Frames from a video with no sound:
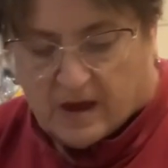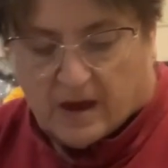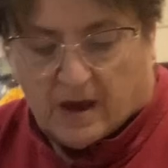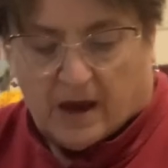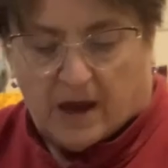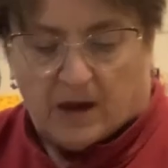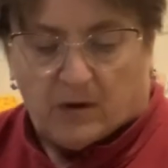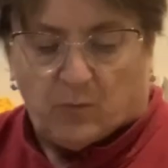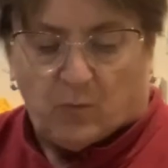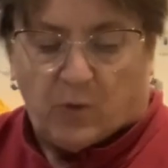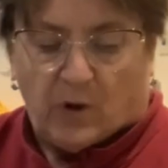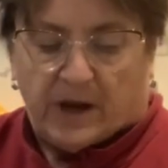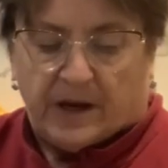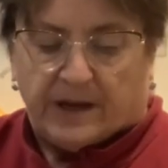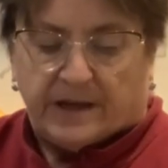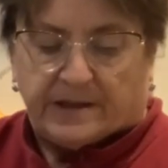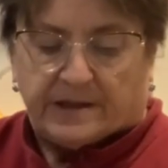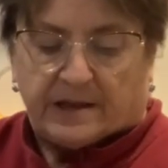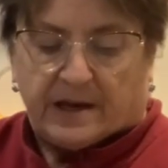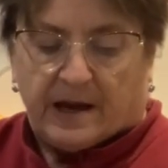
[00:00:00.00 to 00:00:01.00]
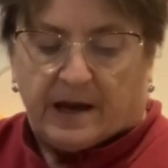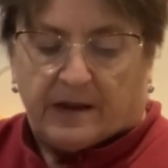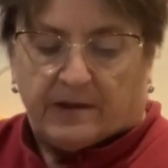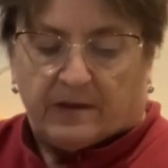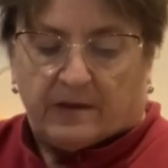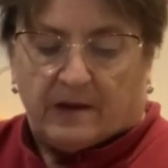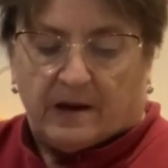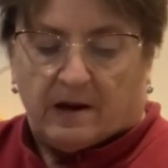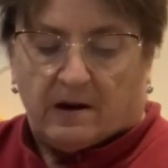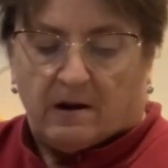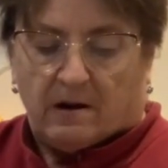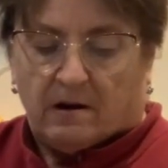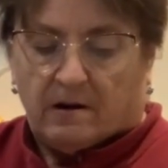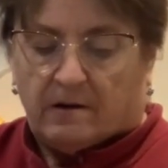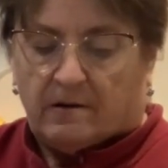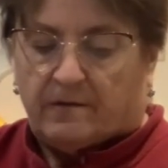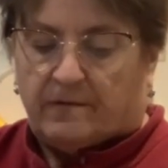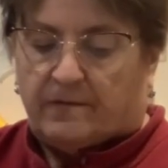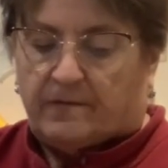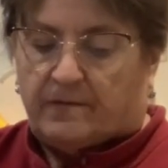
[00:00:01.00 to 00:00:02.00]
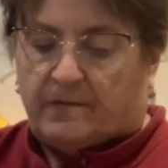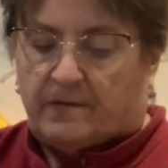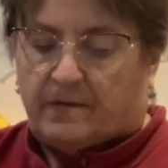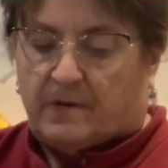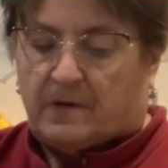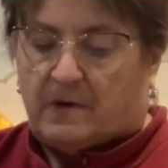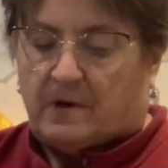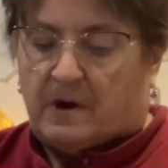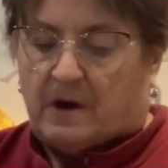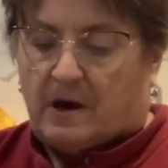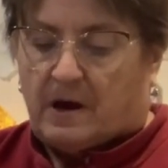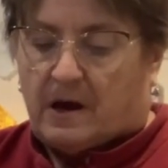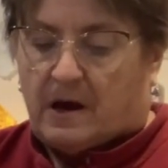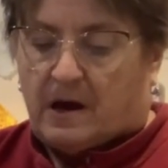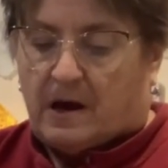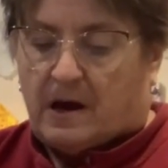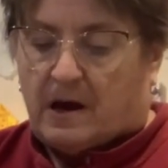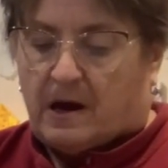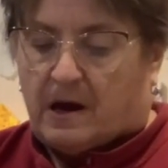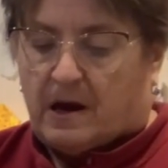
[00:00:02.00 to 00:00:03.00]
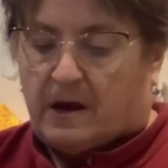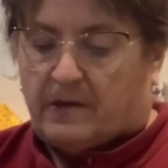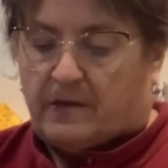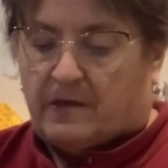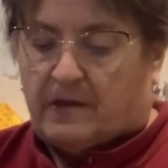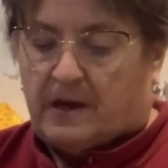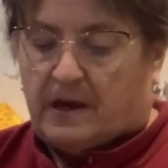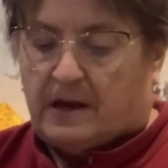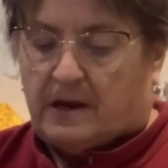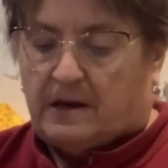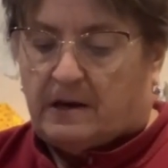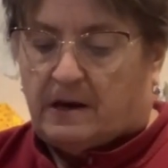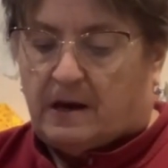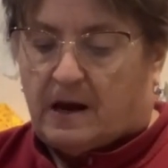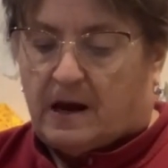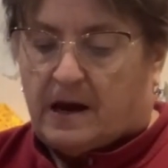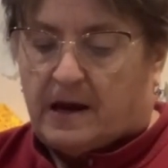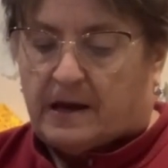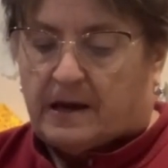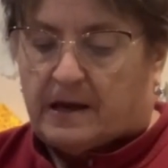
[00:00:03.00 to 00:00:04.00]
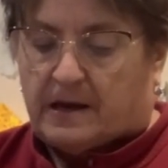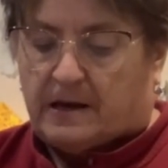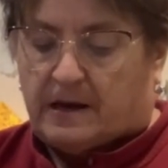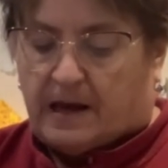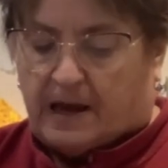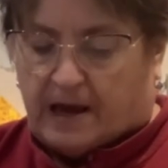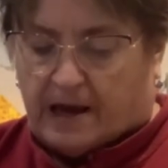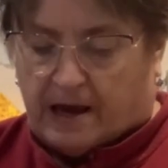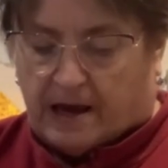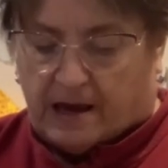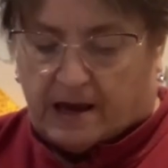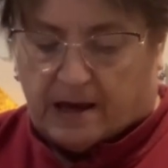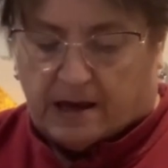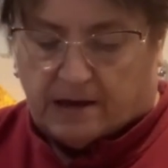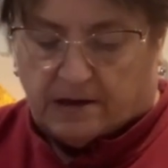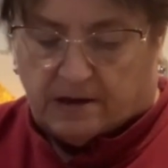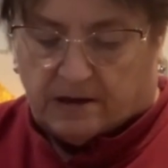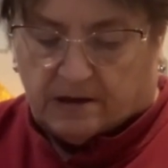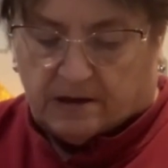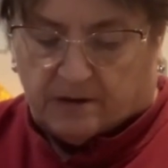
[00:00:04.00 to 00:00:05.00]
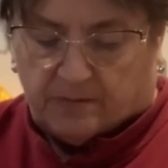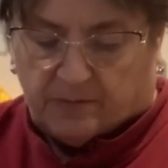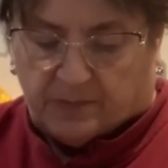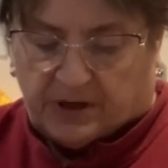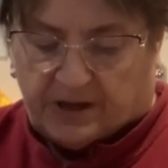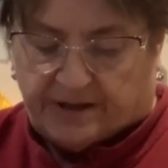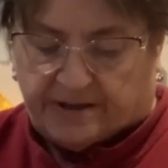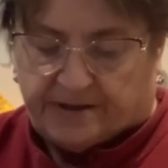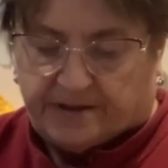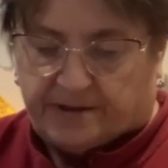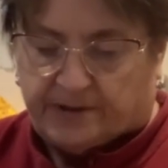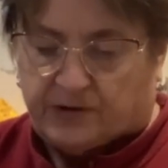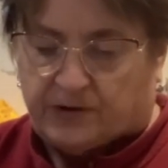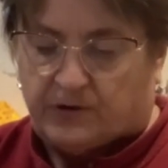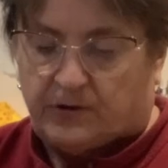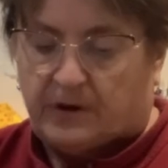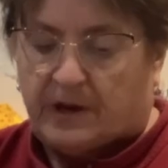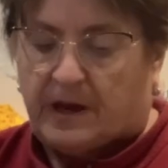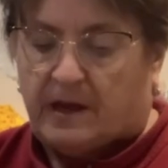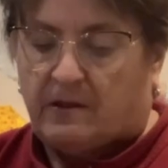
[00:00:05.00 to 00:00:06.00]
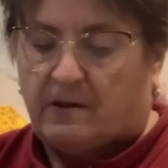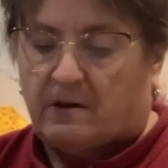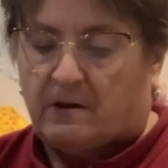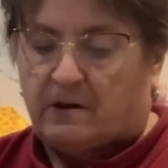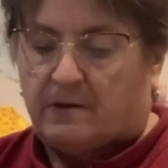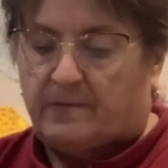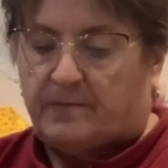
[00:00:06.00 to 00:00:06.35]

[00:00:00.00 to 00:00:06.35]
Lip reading: And when it's cut there, then I can add pieces together.